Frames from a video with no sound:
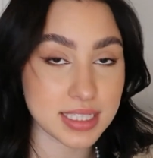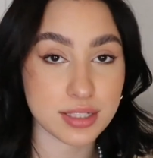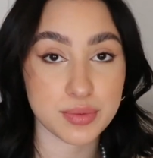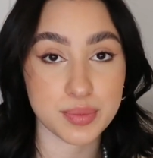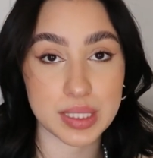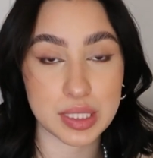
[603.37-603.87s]
makes
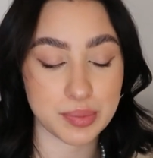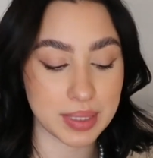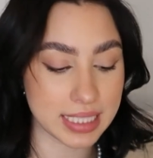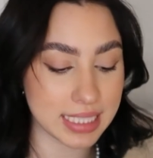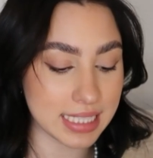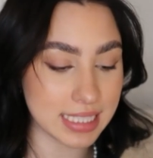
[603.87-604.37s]
it
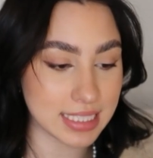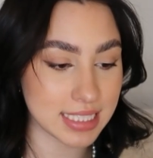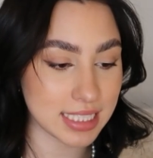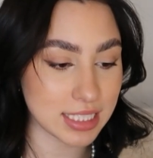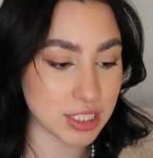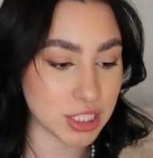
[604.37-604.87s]
really
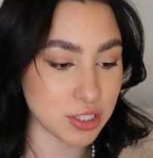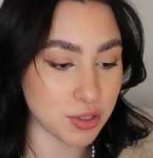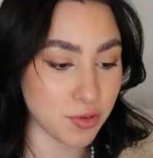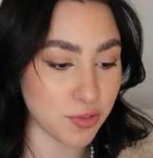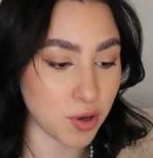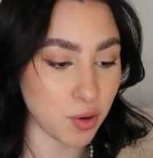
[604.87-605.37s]
easy
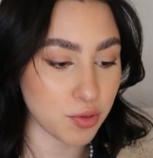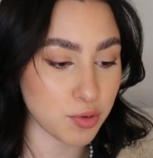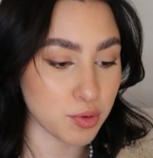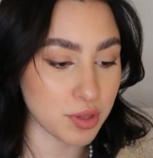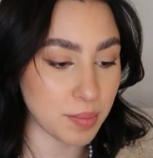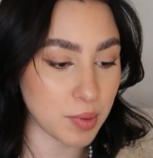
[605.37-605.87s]
to go
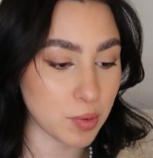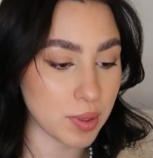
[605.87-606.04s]
through them